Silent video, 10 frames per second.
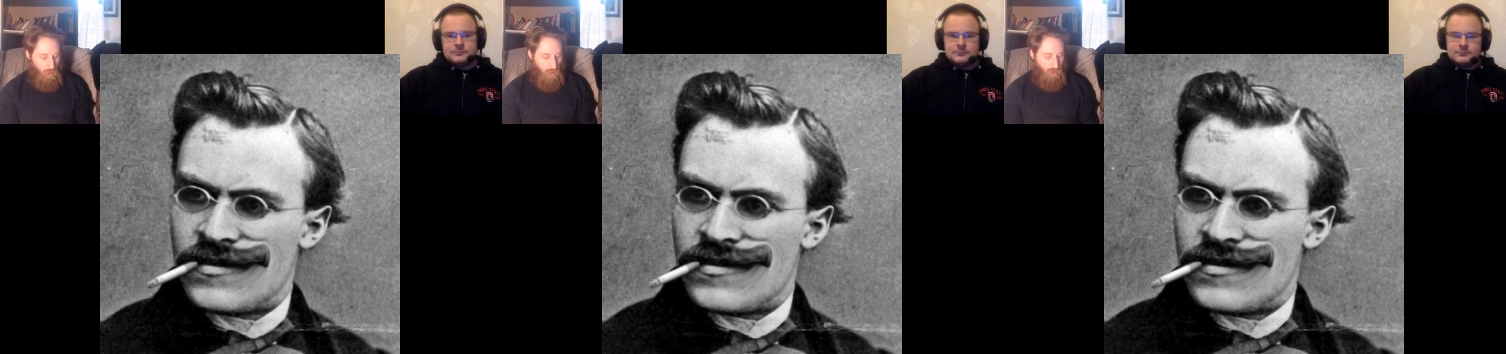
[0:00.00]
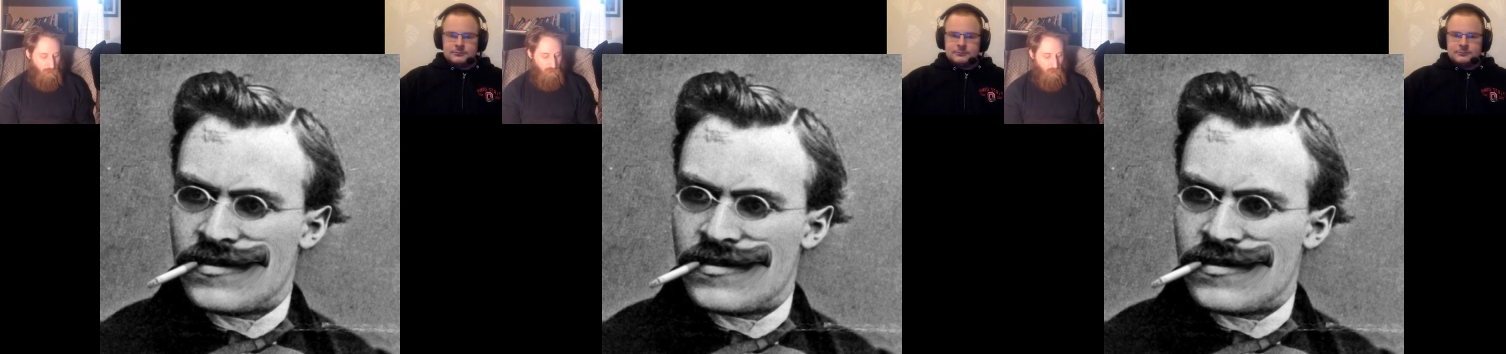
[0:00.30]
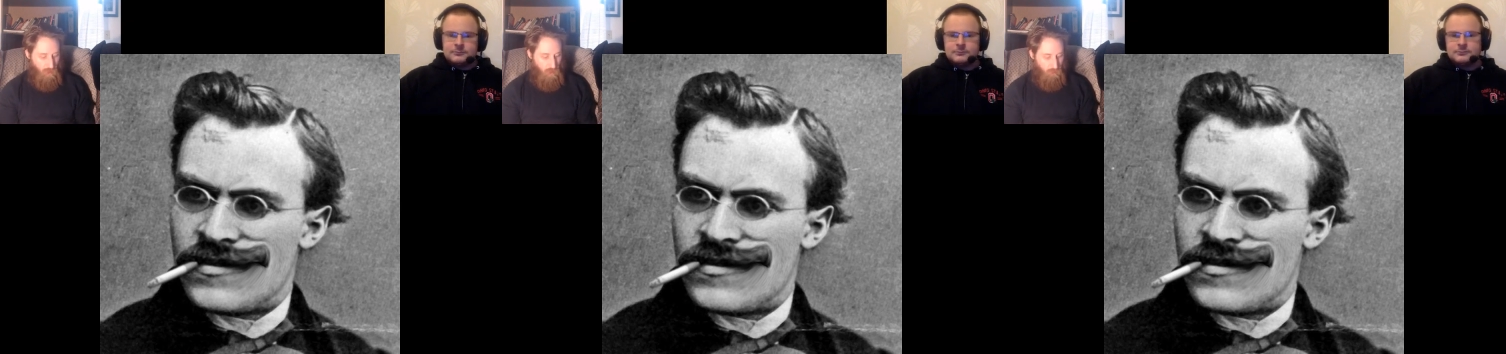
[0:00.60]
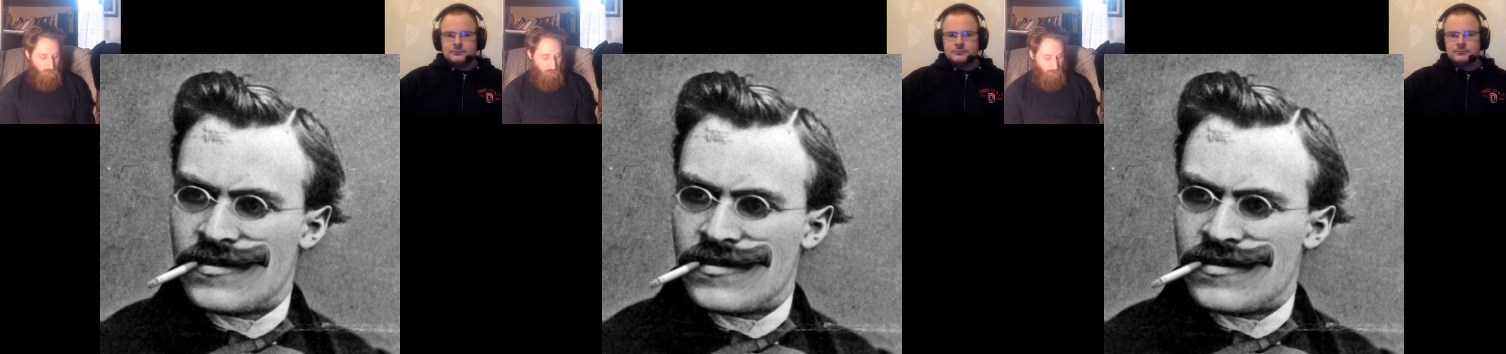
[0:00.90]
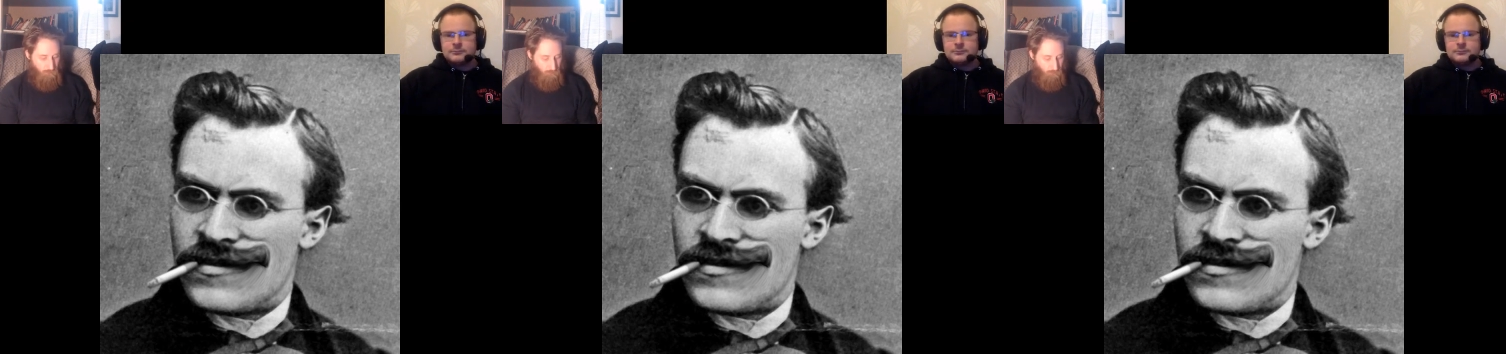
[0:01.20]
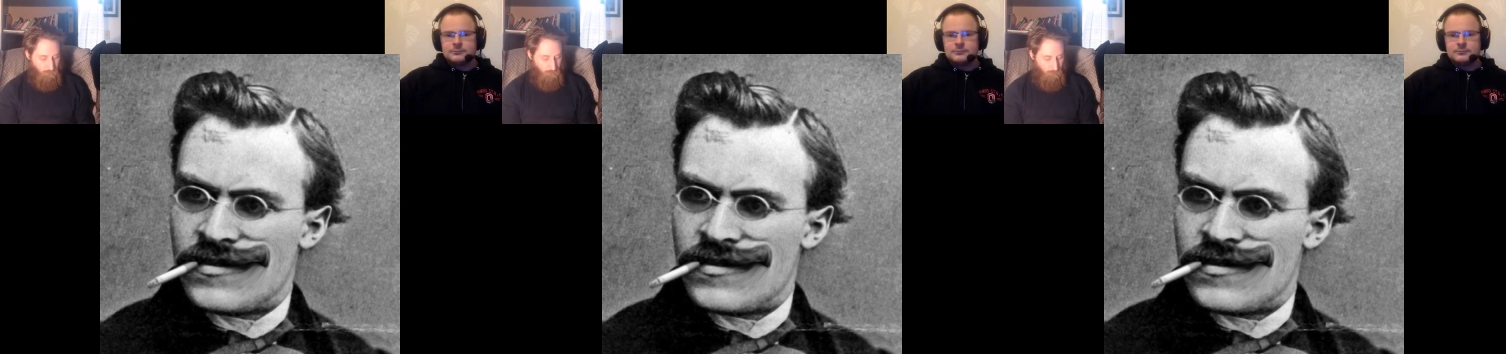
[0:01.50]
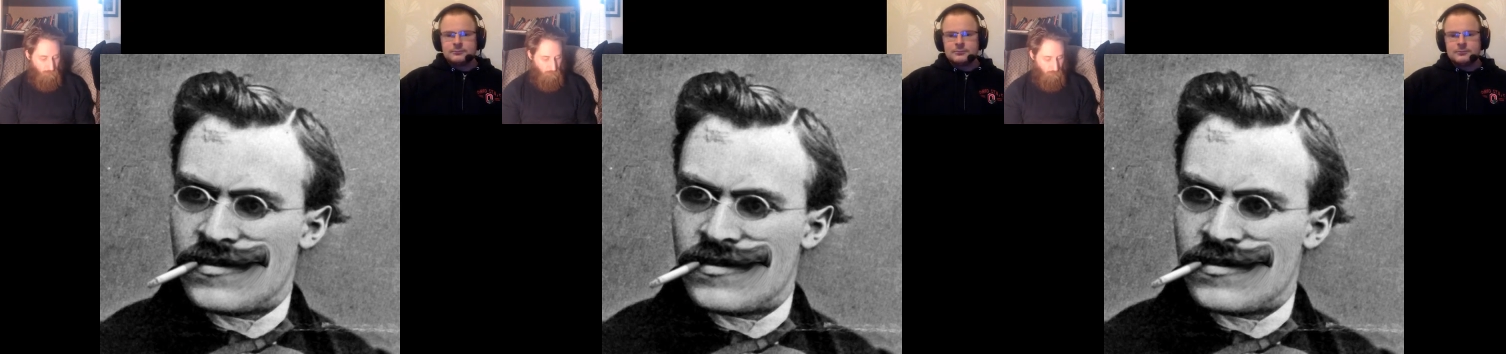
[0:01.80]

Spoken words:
[no speech]